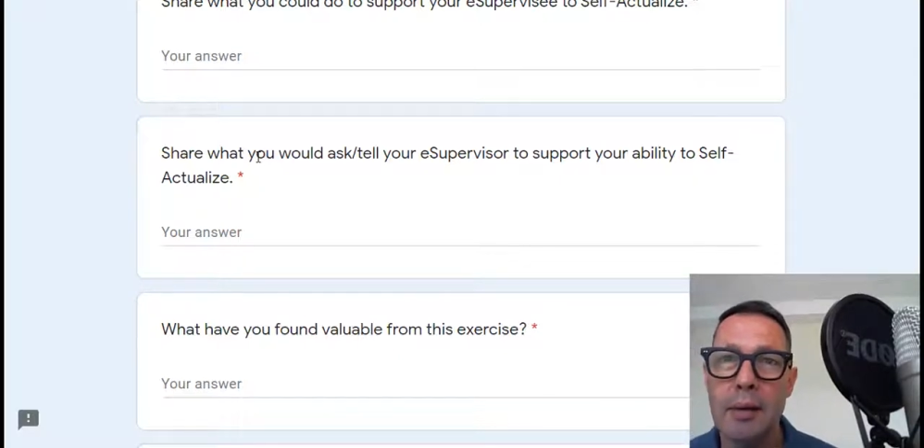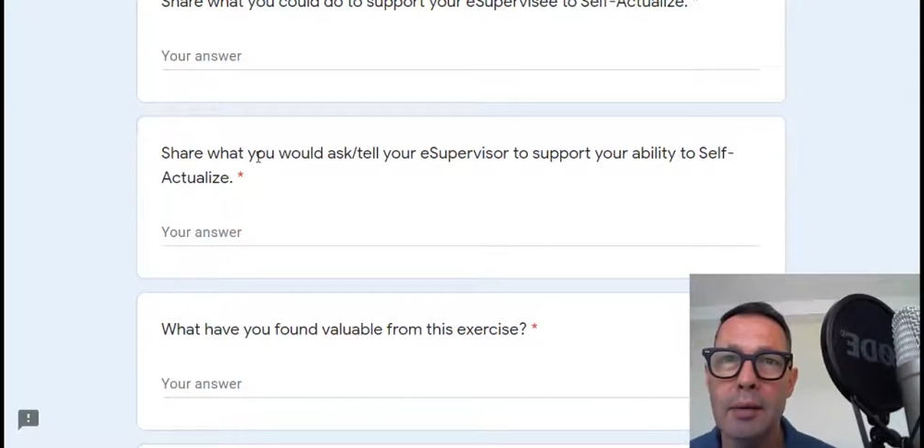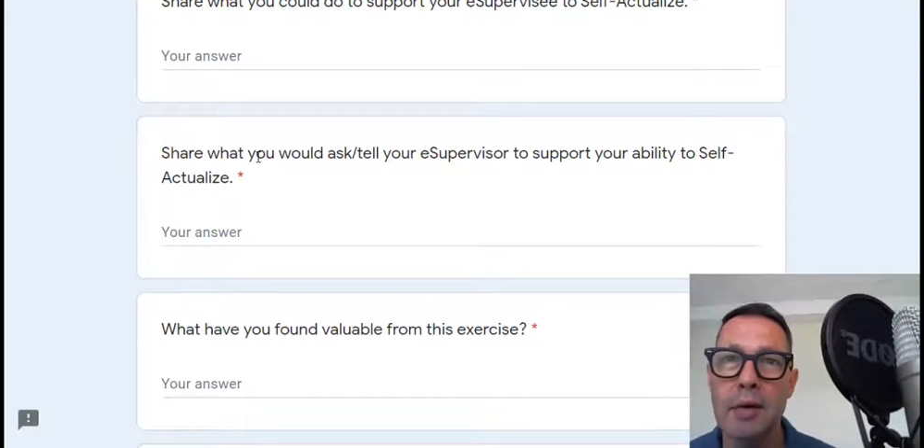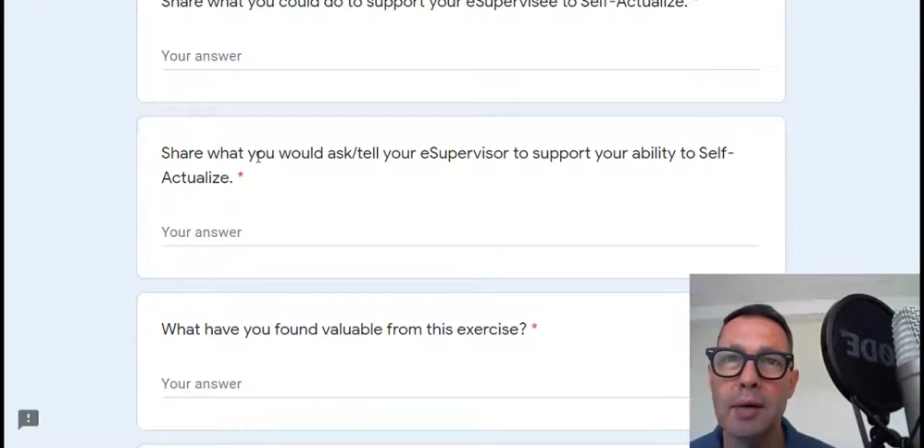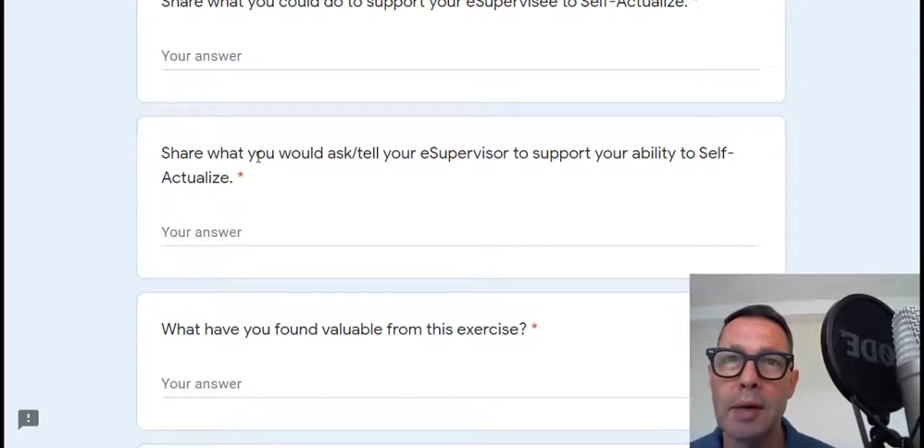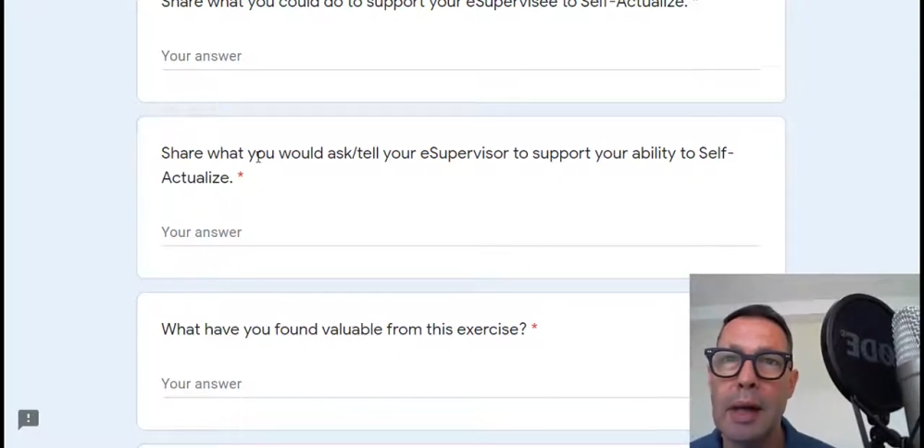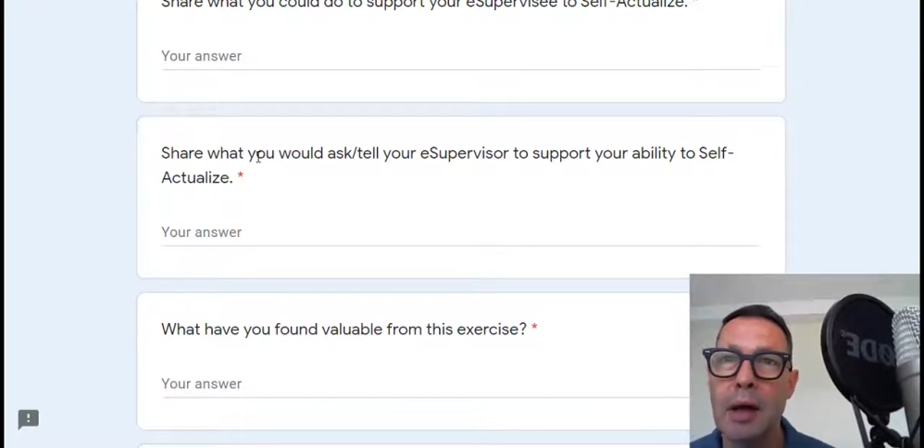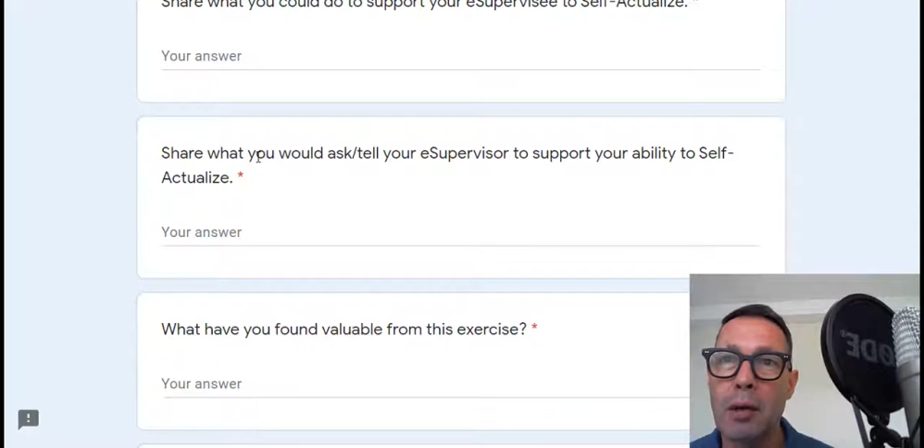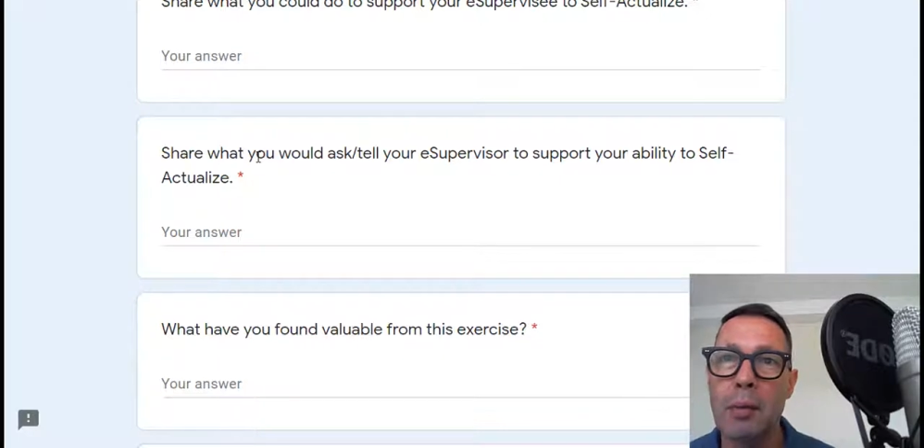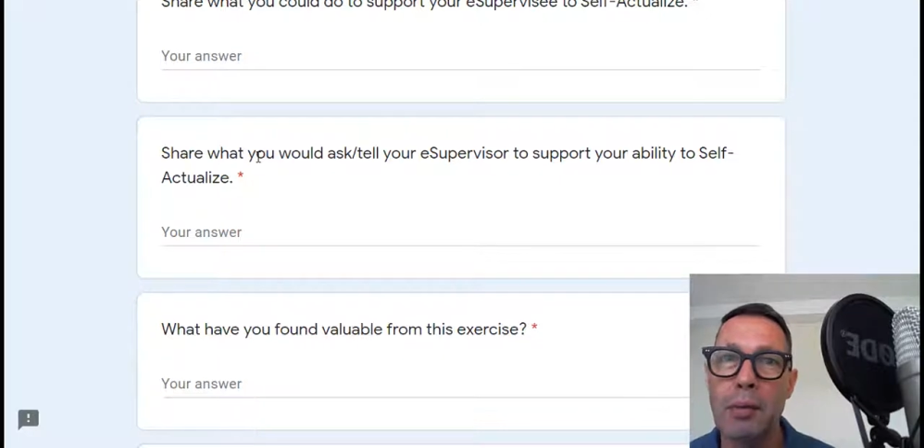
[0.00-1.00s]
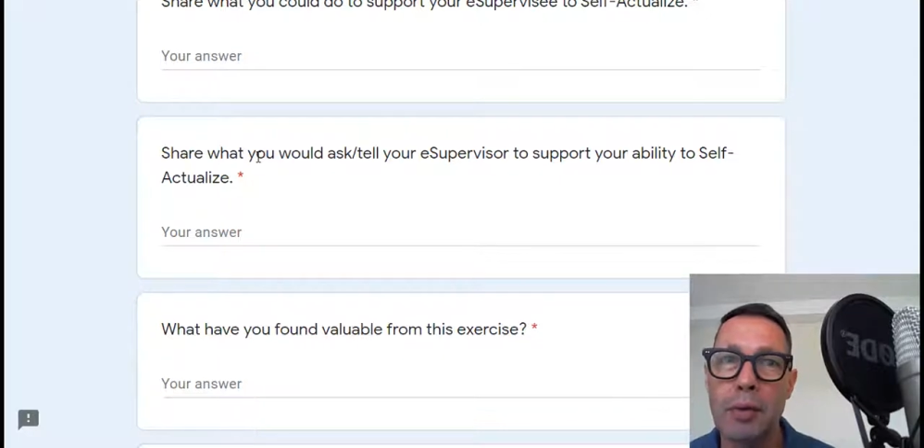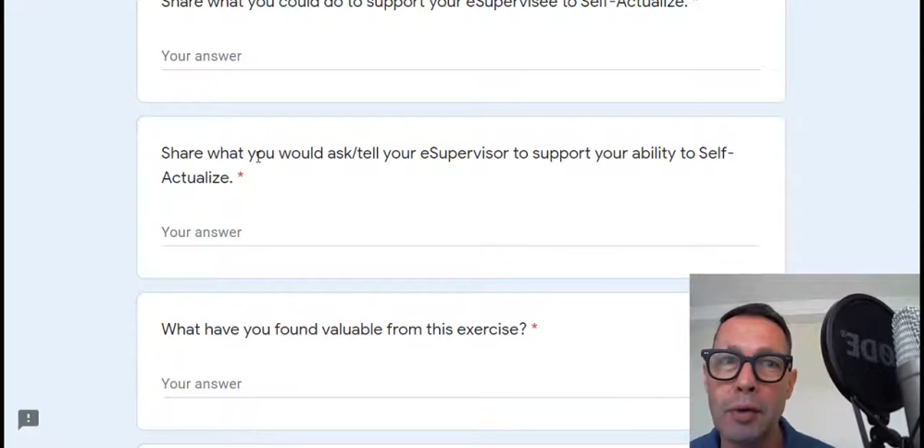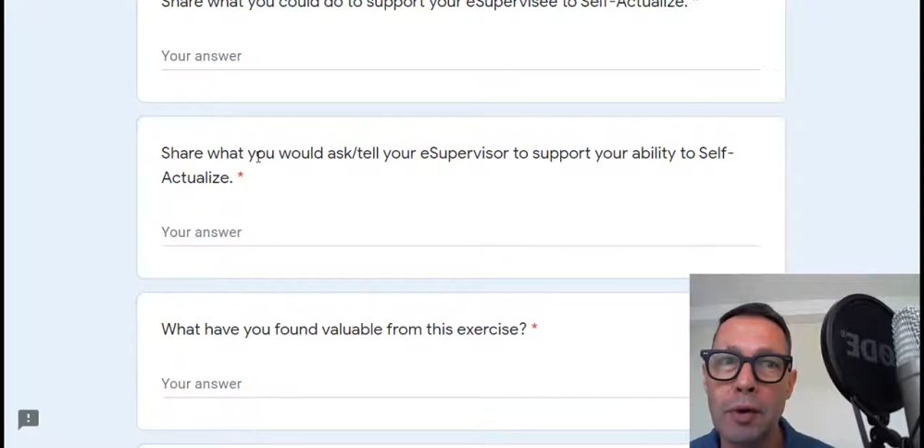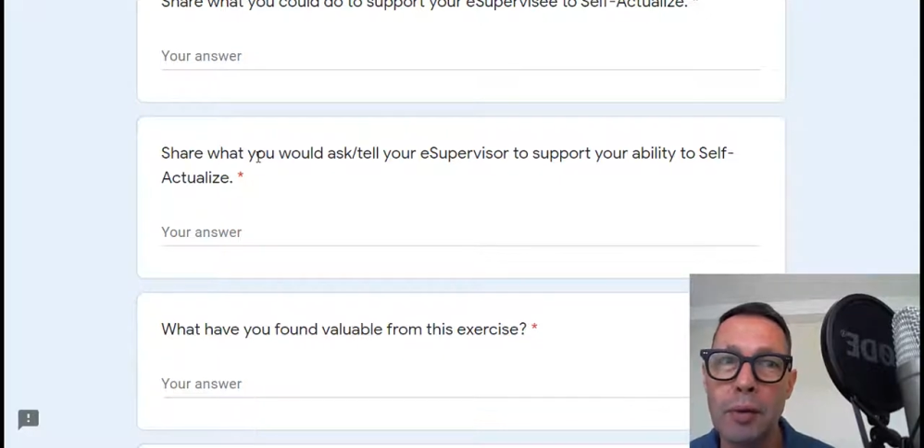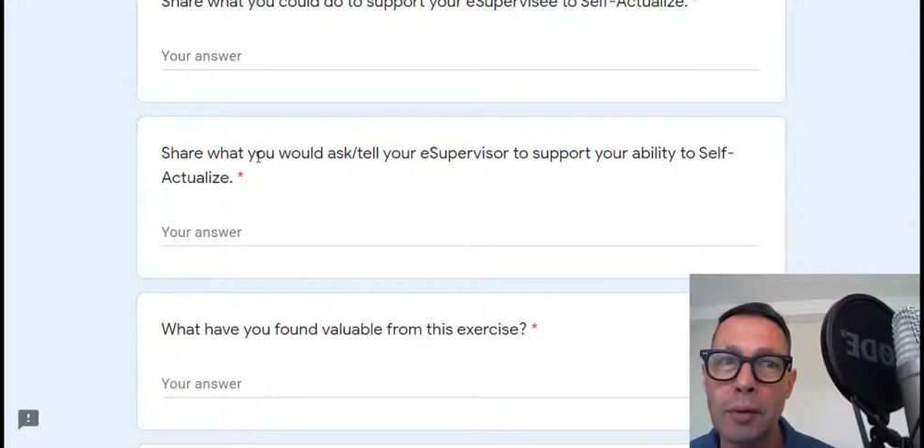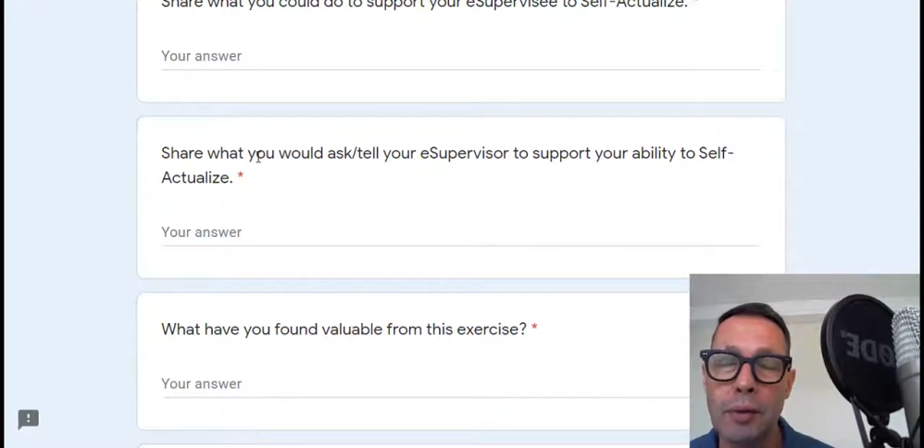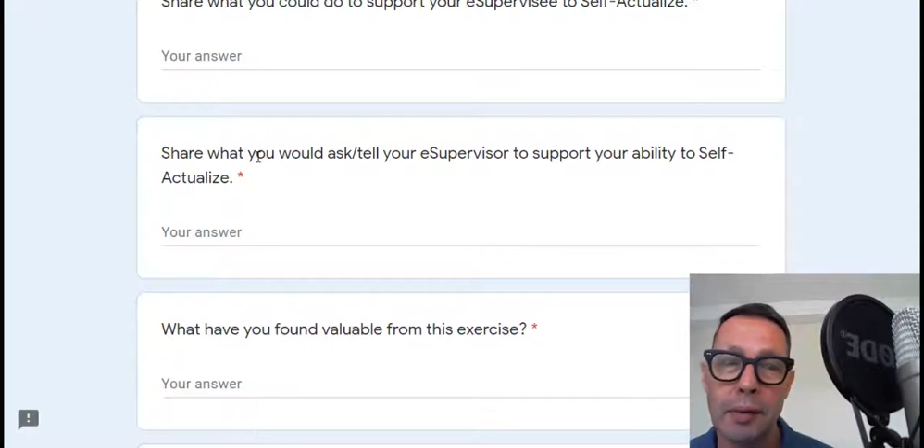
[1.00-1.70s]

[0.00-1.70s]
could help you,